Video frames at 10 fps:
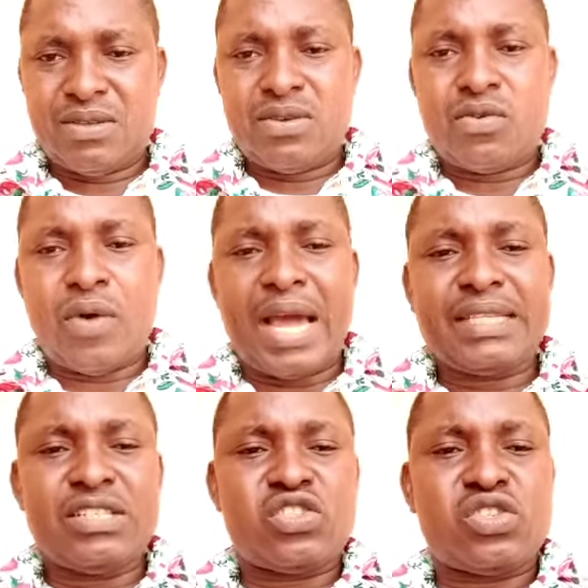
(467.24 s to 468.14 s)
Why it
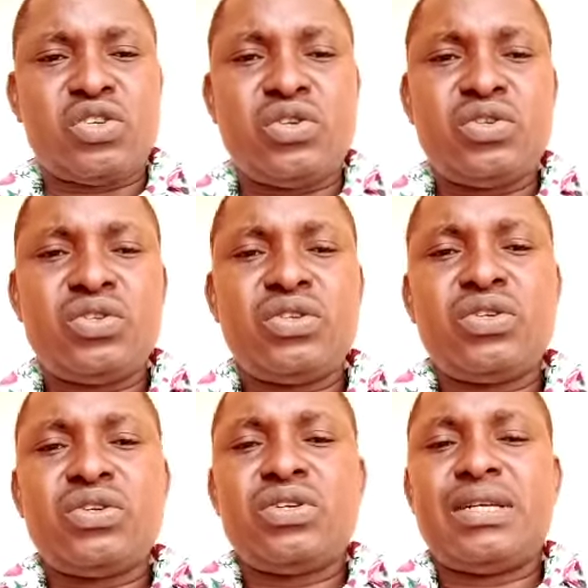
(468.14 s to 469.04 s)
is true
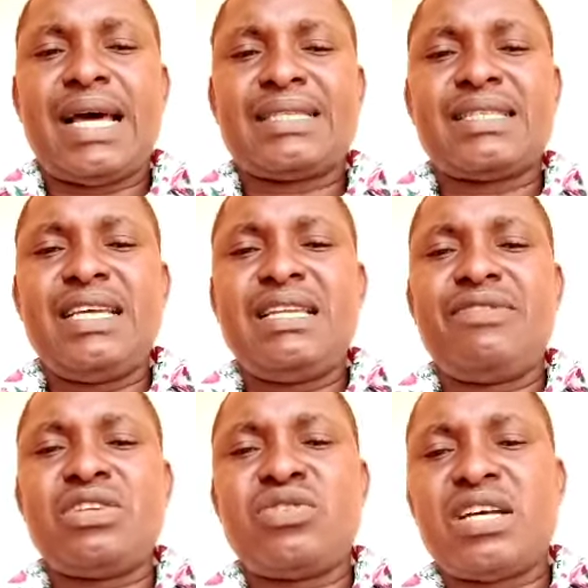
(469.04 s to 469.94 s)
that
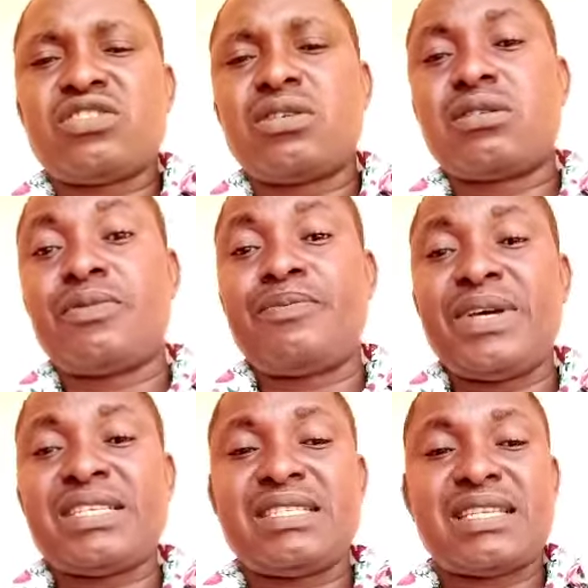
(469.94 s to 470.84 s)
individuals or group of
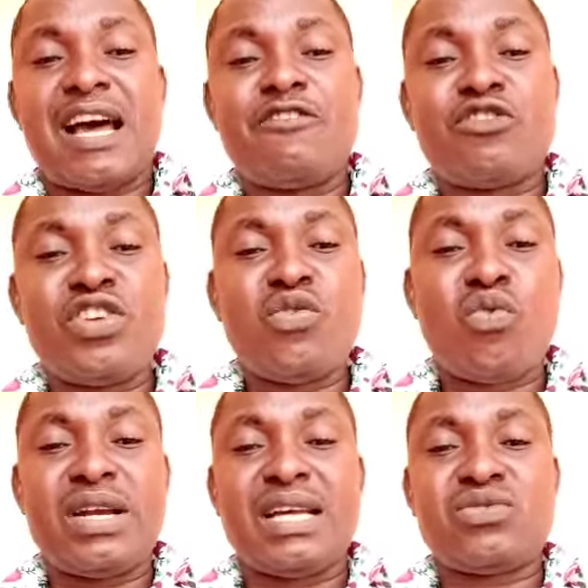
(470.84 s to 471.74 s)
persons are doing
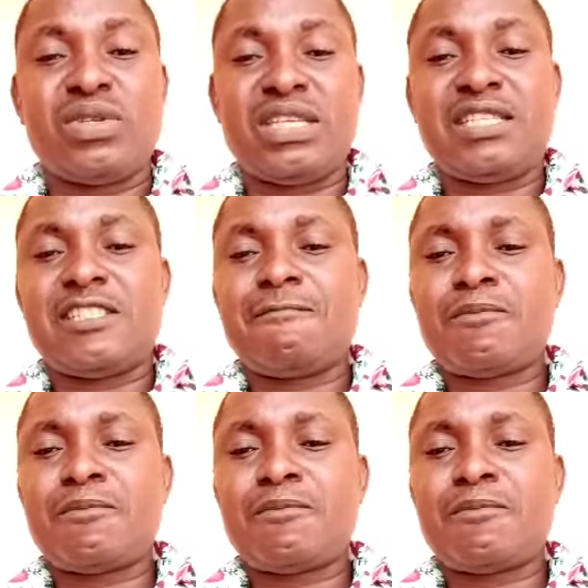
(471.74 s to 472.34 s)
wonders with it,